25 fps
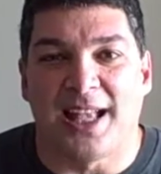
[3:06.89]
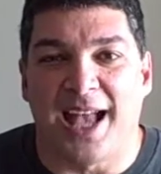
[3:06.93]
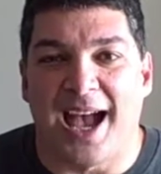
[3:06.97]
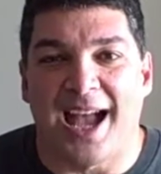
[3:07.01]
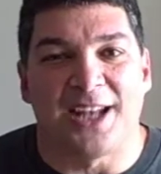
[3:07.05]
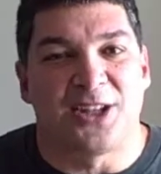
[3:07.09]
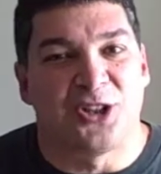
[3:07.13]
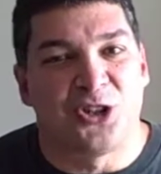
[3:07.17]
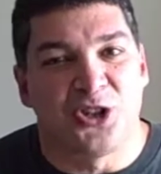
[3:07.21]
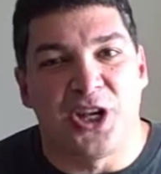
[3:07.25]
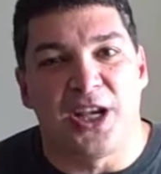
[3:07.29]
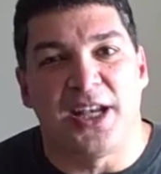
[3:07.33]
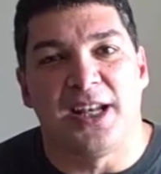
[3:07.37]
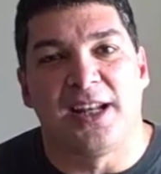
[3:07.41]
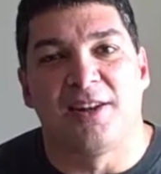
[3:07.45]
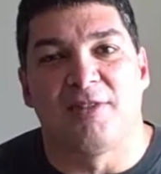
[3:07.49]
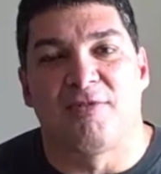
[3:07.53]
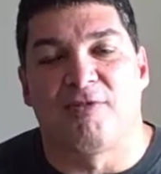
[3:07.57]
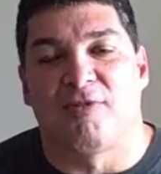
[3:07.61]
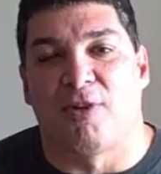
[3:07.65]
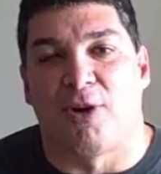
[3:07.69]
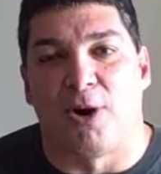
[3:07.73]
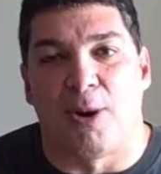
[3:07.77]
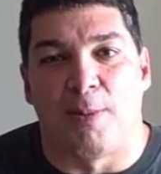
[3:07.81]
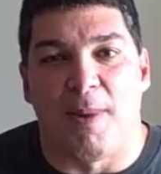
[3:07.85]
I cheated
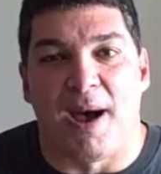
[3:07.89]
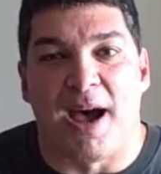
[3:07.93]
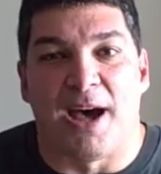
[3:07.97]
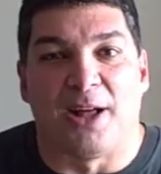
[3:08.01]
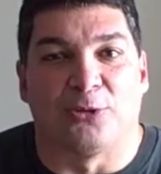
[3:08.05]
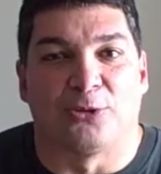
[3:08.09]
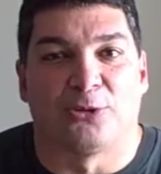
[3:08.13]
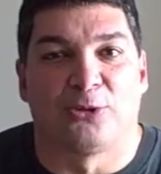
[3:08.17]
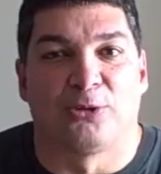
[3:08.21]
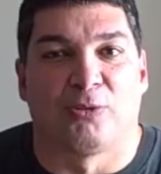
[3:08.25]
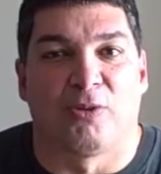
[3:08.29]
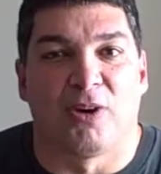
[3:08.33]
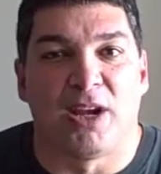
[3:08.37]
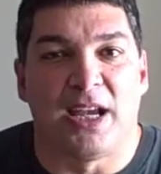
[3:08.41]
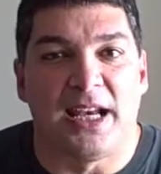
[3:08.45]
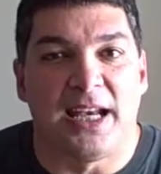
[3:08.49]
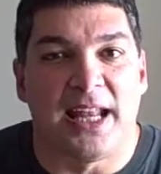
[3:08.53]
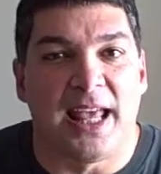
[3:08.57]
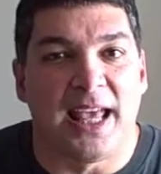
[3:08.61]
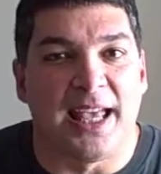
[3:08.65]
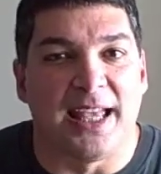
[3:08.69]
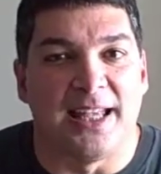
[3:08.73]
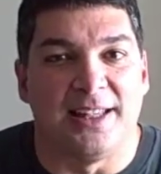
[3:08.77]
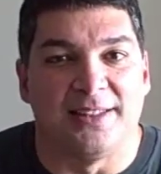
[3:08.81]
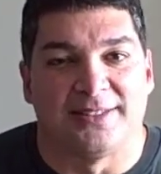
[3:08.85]
for about 3
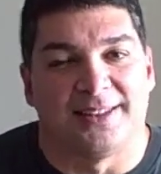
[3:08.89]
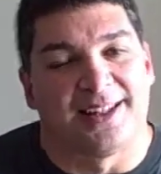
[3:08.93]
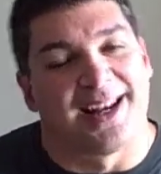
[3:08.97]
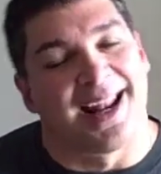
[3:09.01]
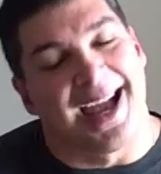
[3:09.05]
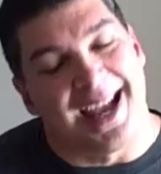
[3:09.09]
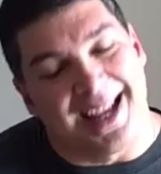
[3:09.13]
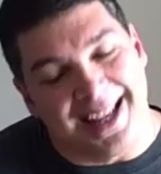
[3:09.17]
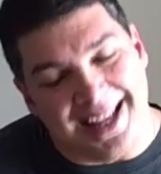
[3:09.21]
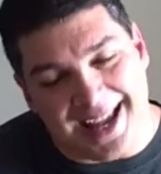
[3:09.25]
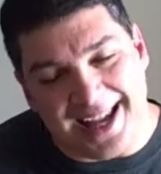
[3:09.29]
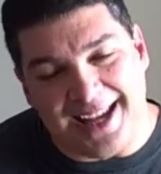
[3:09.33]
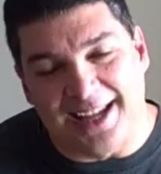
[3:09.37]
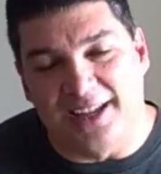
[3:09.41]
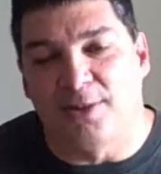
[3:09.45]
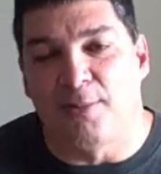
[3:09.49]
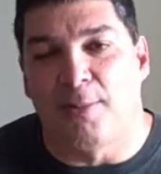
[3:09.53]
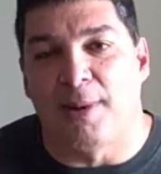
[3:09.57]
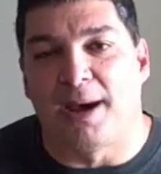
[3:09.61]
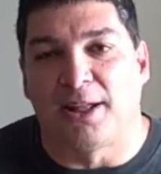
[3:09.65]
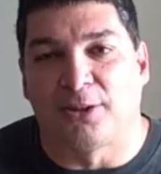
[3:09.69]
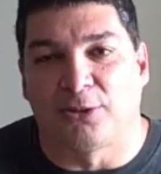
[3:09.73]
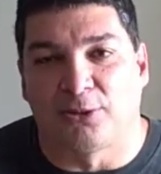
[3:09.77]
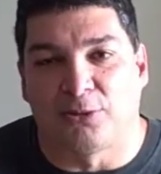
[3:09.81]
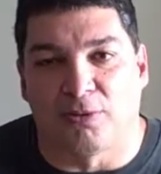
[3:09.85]
days, and I gained
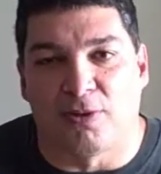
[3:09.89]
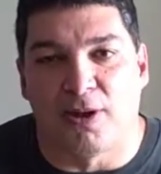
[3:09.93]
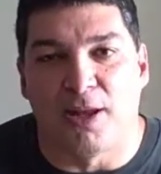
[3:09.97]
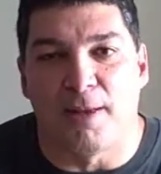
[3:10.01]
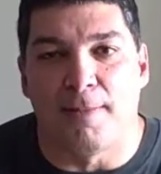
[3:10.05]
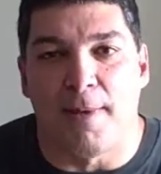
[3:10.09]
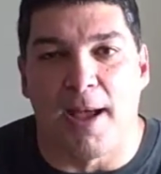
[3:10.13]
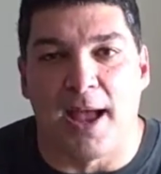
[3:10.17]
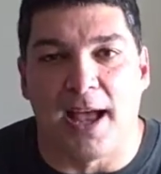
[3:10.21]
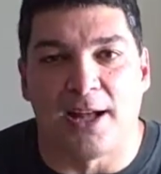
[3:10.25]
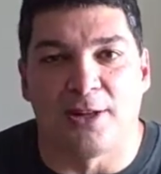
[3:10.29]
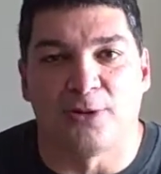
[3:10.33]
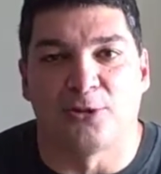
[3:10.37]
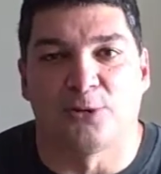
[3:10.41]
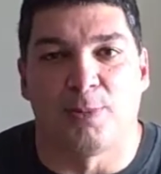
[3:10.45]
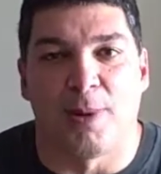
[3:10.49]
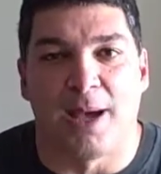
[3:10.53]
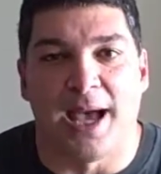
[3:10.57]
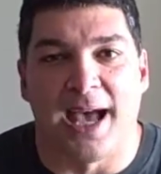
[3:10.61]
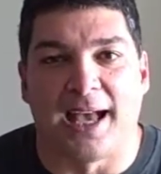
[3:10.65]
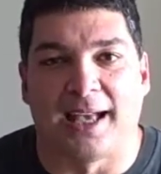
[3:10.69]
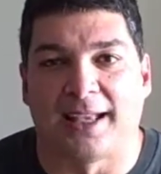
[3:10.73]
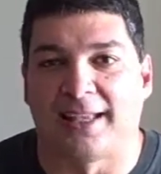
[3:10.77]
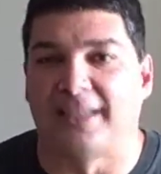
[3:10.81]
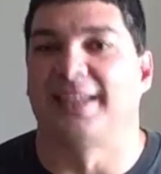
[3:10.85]
about 3 pounds
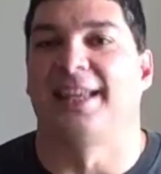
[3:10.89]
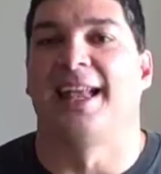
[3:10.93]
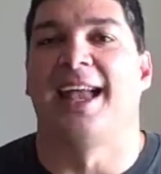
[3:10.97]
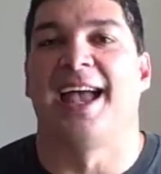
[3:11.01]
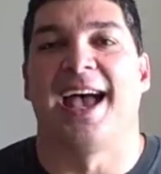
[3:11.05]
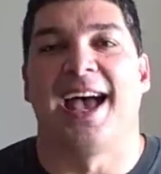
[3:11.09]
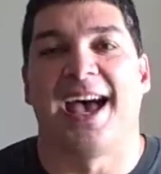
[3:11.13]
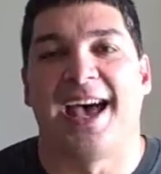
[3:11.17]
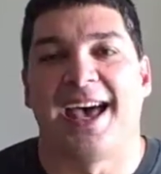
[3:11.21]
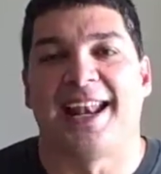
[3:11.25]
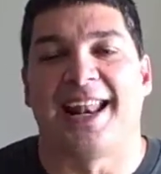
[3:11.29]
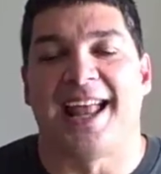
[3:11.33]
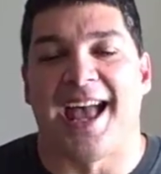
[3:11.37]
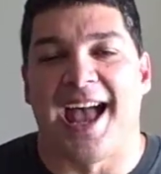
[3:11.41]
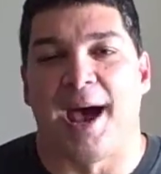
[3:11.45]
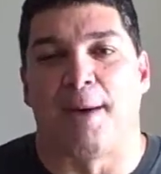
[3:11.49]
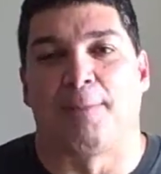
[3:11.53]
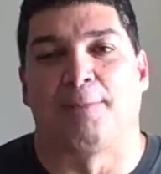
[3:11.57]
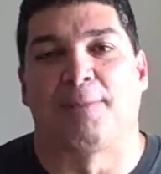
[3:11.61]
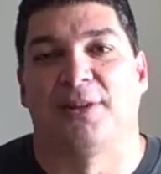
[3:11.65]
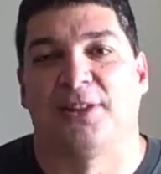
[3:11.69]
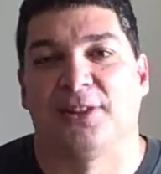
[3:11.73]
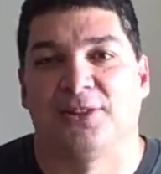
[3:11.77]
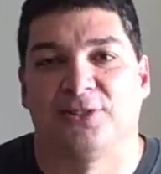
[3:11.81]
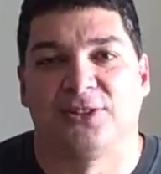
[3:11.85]
back. Yeah, it
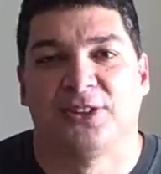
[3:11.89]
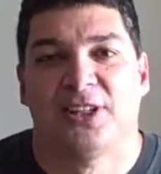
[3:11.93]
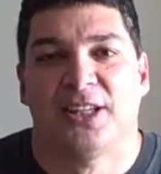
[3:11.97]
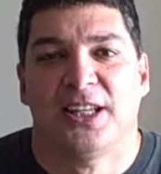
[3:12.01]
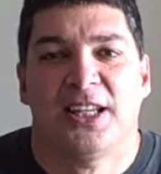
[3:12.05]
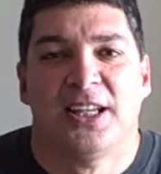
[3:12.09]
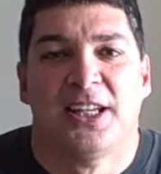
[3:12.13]
happens.